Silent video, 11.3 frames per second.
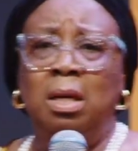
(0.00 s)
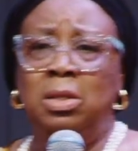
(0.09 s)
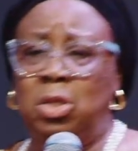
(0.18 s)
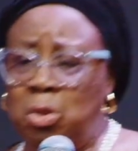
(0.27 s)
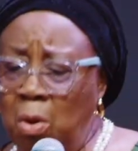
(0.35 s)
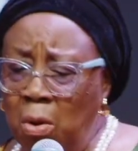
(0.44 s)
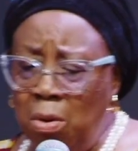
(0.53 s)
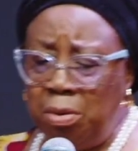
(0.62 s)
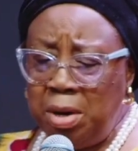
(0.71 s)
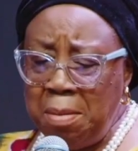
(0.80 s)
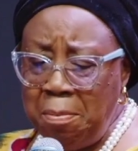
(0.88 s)

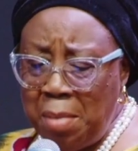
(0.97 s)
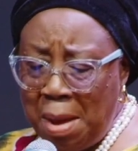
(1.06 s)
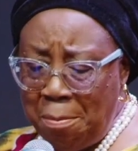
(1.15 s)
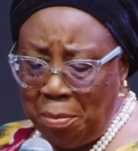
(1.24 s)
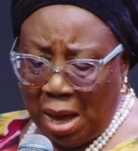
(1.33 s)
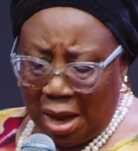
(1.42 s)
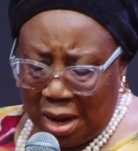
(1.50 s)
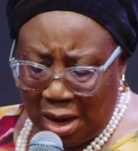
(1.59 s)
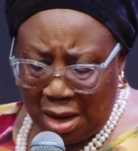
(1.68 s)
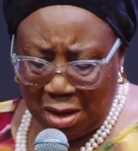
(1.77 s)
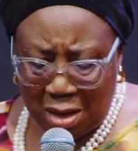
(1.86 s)
So remember
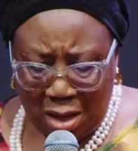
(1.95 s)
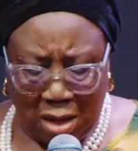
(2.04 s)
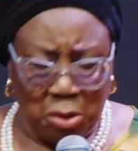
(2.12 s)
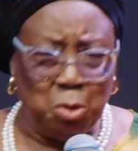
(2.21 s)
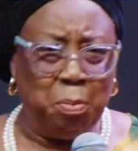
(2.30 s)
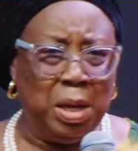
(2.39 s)
to